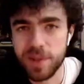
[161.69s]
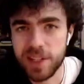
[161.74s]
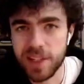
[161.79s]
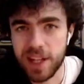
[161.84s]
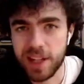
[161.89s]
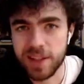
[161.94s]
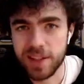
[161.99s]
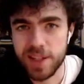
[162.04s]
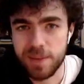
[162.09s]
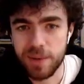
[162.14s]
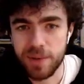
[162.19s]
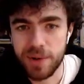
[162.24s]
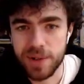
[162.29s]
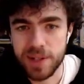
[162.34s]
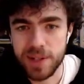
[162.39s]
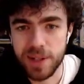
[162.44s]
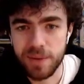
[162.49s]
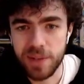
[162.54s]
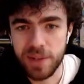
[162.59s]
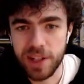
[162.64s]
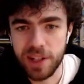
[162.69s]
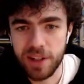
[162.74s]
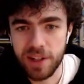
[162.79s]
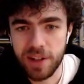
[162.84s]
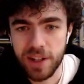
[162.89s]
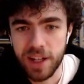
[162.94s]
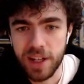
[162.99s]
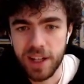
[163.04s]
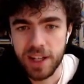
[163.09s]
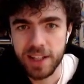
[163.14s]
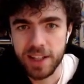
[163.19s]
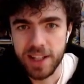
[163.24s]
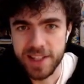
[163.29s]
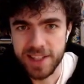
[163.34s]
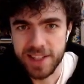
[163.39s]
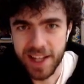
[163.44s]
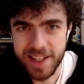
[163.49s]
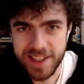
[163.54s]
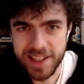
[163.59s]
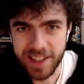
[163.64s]
decklist portion of the video. Let's
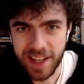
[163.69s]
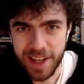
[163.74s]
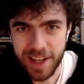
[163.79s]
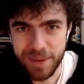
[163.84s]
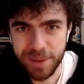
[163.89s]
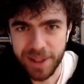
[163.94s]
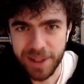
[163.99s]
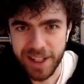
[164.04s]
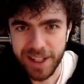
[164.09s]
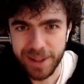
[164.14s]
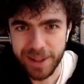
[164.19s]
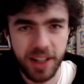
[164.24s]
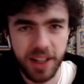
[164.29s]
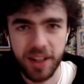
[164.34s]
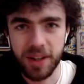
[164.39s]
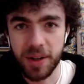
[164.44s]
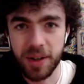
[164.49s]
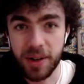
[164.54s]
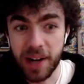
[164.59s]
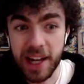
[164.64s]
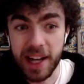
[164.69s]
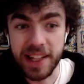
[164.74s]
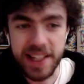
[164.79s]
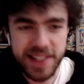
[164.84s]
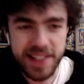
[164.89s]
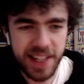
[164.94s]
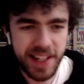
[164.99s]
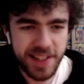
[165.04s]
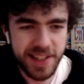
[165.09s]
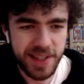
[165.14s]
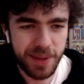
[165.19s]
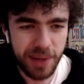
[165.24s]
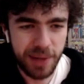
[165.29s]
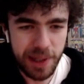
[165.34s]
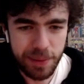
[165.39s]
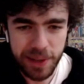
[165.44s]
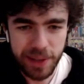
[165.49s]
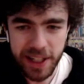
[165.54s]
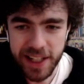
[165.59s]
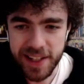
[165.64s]
get into the gameplay. Alright, let's get into the
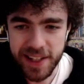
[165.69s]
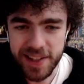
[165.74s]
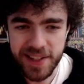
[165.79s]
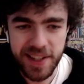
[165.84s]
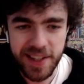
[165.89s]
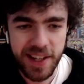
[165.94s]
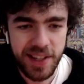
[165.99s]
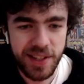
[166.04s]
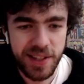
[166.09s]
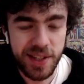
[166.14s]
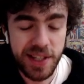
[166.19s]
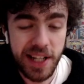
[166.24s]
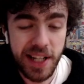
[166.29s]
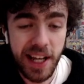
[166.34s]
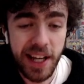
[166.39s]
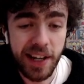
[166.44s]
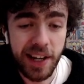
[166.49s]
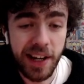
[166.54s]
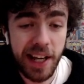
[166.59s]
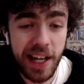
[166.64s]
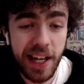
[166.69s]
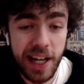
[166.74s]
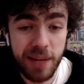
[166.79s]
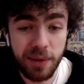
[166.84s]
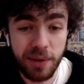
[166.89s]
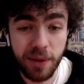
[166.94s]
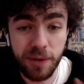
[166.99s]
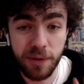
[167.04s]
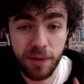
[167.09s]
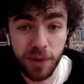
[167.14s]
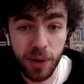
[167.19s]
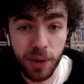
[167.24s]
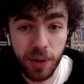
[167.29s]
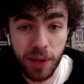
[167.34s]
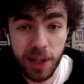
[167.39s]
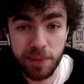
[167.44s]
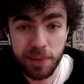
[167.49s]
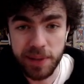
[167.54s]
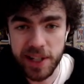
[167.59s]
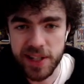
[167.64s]
replays. So today I have 4
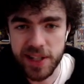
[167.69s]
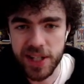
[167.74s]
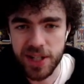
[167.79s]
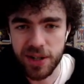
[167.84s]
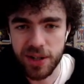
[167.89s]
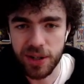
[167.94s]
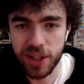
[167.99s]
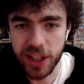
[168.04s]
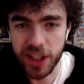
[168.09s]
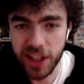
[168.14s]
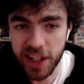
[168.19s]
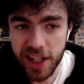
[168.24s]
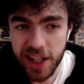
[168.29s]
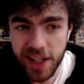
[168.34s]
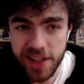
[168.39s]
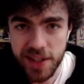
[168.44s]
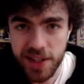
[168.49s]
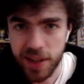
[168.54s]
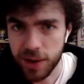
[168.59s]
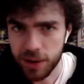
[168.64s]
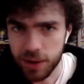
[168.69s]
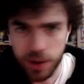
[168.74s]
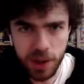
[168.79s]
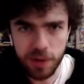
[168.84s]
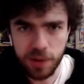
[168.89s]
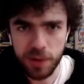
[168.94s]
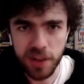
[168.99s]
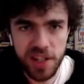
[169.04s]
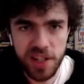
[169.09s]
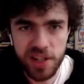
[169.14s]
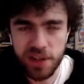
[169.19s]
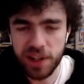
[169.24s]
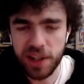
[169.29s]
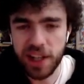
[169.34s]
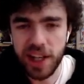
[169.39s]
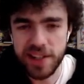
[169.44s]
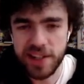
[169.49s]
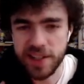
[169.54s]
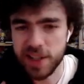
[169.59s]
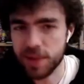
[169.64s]
replays to show you guys, all of which
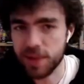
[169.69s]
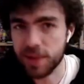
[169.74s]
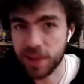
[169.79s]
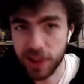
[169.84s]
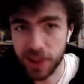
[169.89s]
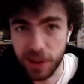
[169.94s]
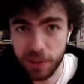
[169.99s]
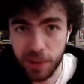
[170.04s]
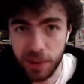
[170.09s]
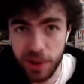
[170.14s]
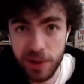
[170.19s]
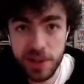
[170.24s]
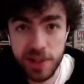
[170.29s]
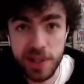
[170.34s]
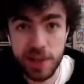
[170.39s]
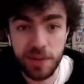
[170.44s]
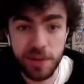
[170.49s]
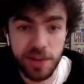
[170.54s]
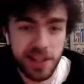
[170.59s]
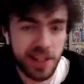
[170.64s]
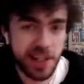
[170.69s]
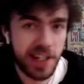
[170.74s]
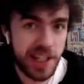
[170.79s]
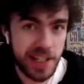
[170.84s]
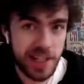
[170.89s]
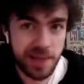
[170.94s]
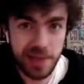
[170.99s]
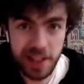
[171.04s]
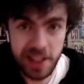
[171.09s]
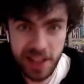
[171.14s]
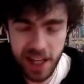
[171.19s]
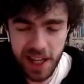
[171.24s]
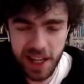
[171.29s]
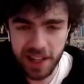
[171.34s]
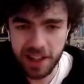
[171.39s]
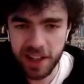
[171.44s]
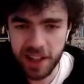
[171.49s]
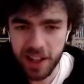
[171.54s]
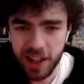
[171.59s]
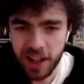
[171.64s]
showcasing different combos and different starts for the
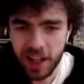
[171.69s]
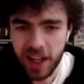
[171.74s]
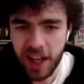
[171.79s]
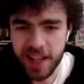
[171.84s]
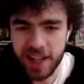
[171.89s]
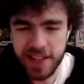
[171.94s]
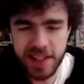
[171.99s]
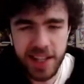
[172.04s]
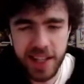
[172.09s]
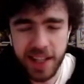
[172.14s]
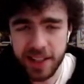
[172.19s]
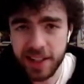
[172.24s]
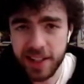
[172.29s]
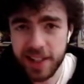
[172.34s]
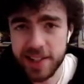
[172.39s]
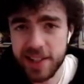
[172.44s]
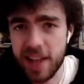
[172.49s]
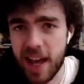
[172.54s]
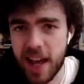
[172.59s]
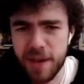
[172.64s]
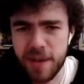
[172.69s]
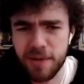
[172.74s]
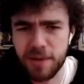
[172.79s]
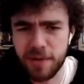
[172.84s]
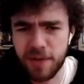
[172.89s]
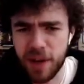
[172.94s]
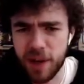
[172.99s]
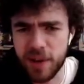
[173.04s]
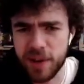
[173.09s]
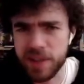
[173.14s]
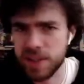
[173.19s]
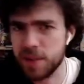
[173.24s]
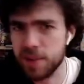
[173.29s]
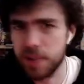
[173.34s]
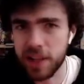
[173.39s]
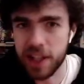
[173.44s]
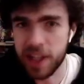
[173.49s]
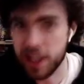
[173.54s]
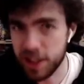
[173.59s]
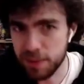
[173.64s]
deck, as the deck does have very
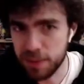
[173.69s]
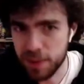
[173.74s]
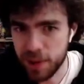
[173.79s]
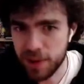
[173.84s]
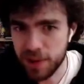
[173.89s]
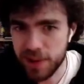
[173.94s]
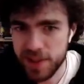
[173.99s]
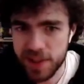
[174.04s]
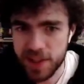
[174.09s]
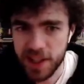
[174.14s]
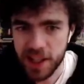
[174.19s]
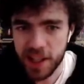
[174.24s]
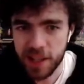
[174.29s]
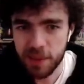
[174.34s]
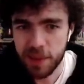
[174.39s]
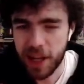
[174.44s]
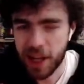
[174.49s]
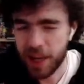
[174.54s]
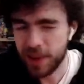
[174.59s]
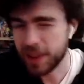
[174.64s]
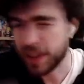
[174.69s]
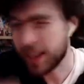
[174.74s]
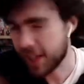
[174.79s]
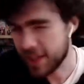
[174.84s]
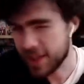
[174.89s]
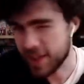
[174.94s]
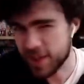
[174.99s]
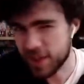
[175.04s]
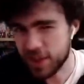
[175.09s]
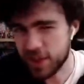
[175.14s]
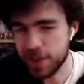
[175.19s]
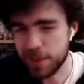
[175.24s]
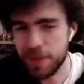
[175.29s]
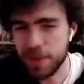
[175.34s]
similar end boards, but how it gets to them